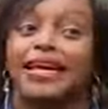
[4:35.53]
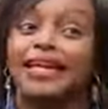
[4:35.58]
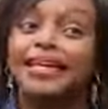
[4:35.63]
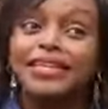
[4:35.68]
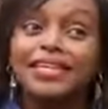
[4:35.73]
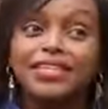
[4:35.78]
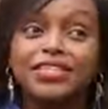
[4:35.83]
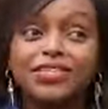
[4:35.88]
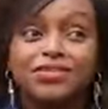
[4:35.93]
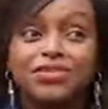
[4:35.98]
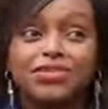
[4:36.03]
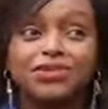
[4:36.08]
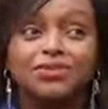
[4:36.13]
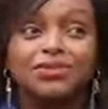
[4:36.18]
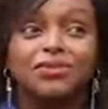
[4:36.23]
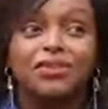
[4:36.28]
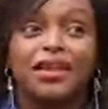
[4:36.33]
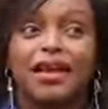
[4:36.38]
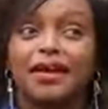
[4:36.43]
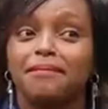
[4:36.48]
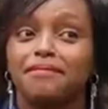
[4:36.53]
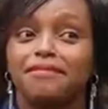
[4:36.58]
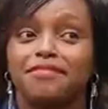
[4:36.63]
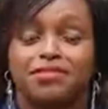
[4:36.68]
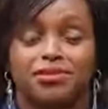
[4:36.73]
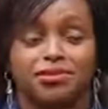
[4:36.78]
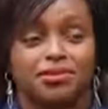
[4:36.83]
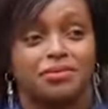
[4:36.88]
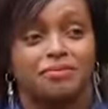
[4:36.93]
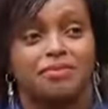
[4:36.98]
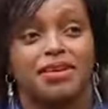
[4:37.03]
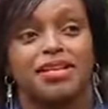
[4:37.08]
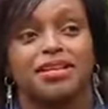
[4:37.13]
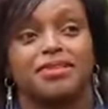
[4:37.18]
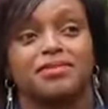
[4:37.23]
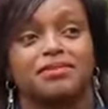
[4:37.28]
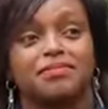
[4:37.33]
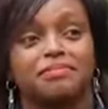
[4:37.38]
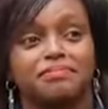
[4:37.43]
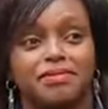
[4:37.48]
And it's true, there are so
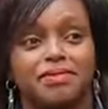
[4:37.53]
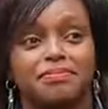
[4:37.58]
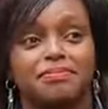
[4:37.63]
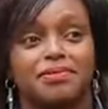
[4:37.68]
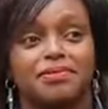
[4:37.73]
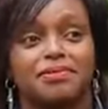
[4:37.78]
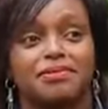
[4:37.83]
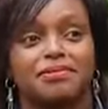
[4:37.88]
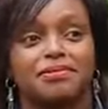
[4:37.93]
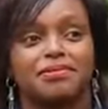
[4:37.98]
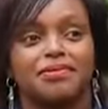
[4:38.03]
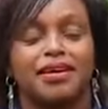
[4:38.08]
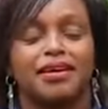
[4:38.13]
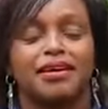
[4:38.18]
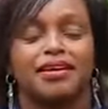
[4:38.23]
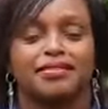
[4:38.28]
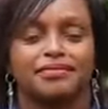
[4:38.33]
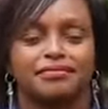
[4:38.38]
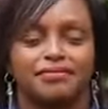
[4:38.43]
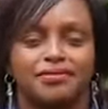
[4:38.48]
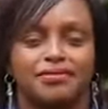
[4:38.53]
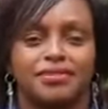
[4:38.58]
many good people who are